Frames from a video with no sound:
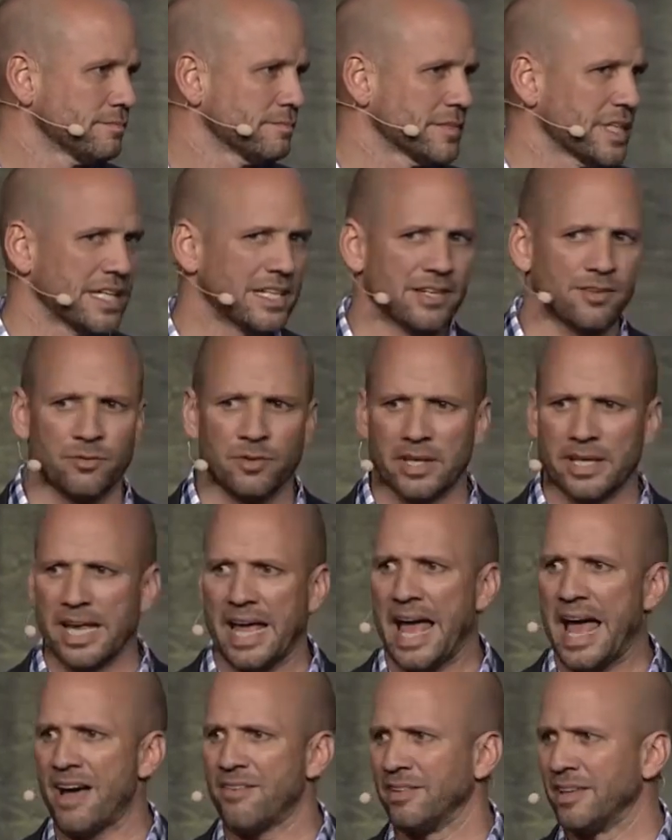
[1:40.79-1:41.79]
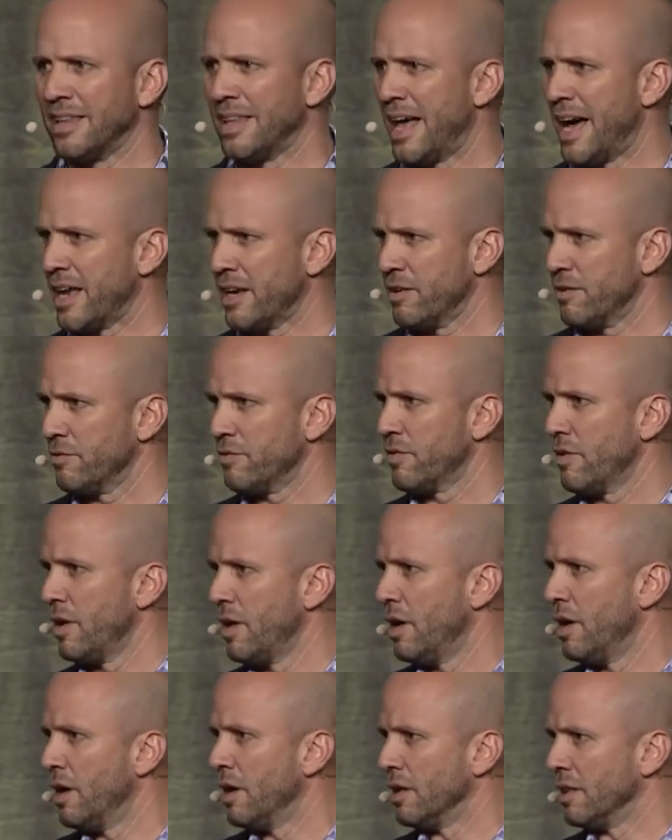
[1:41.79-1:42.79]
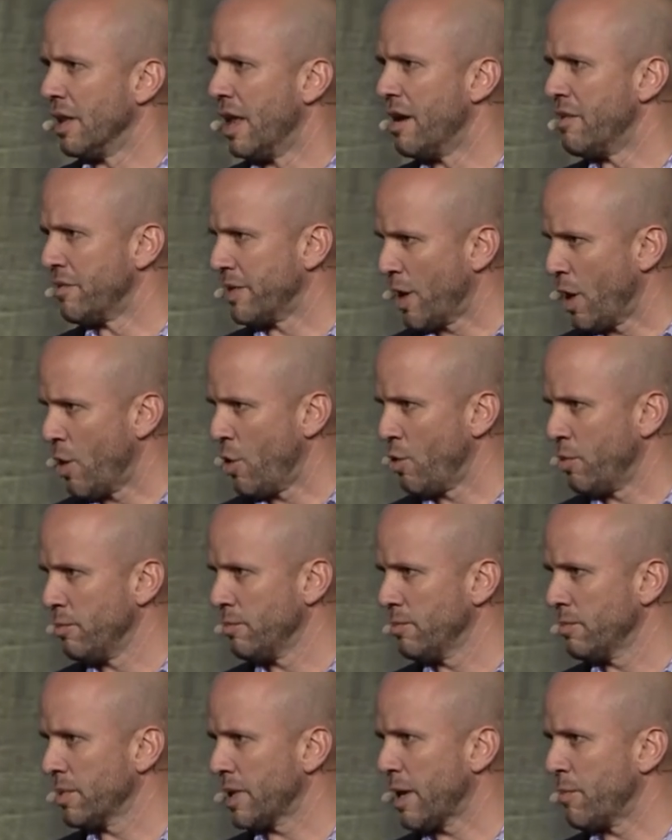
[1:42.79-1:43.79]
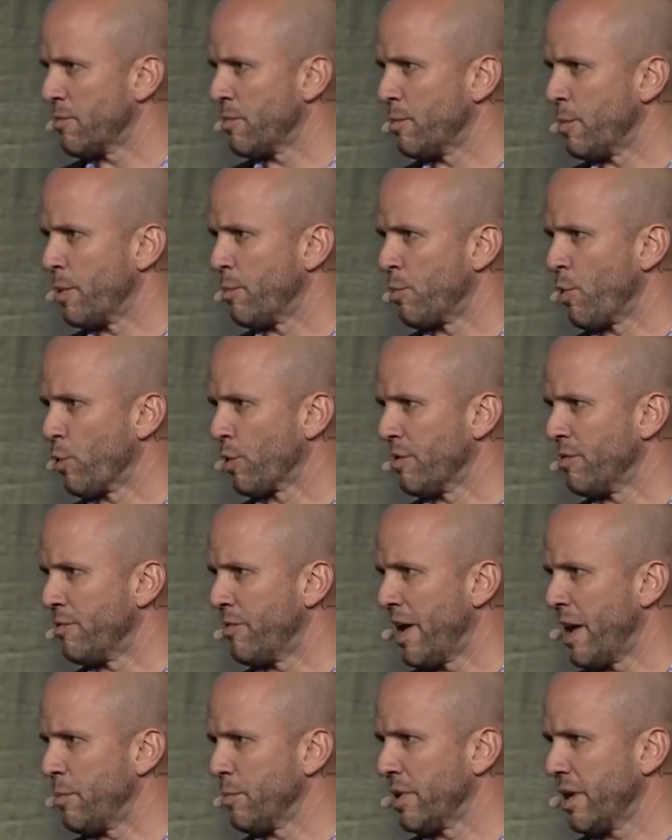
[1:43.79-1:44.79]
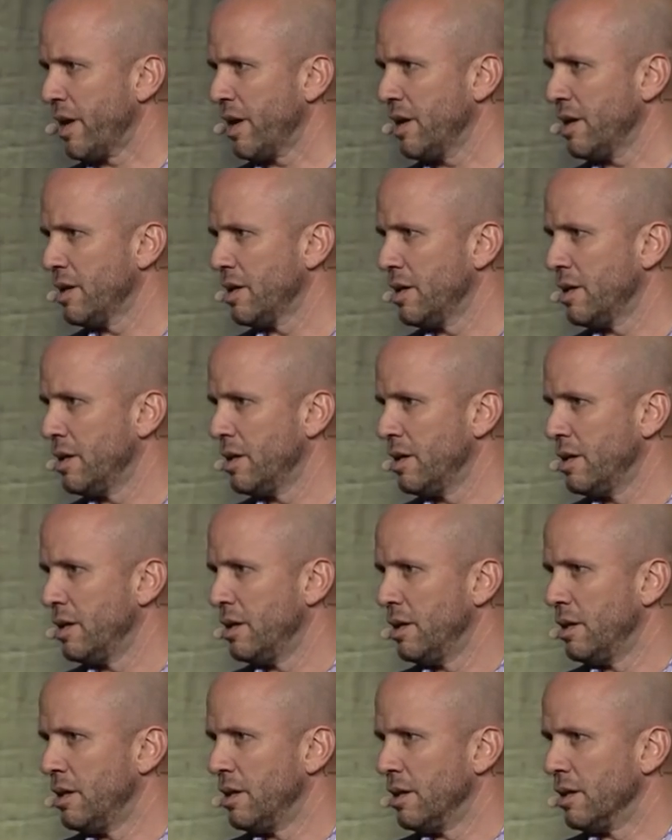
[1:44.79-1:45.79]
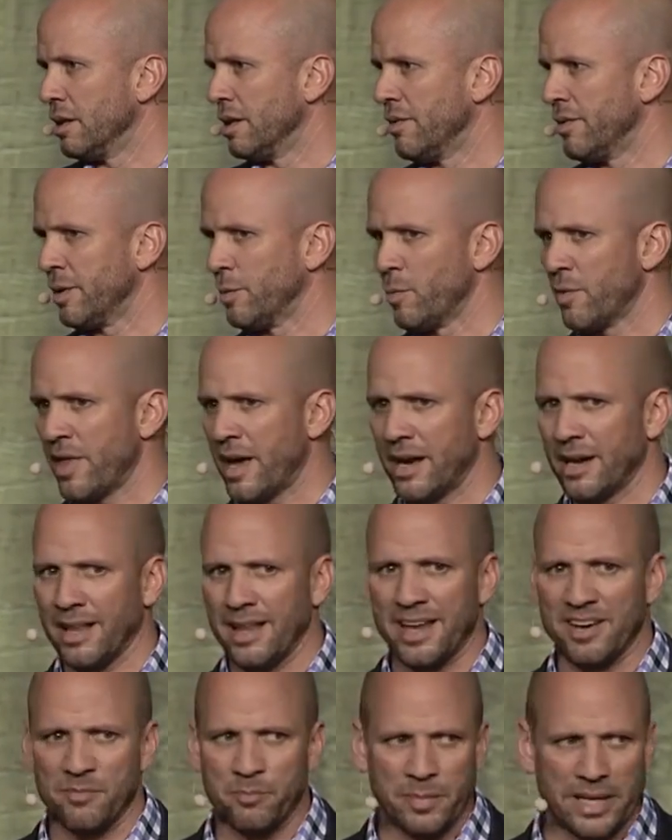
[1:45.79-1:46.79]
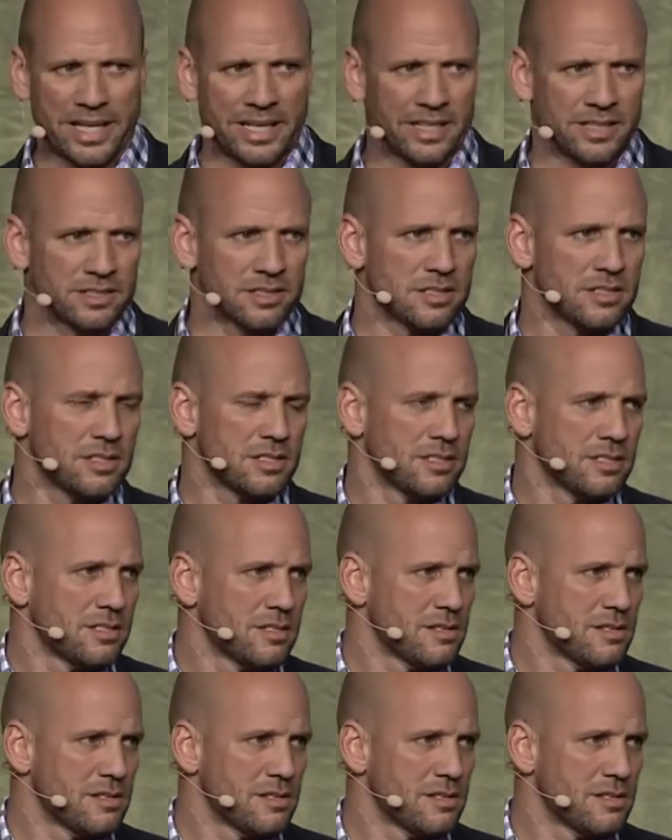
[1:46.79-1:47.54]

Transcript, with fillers: I didn't really have a lot of love at home, came from a broken family, living without a lot of means.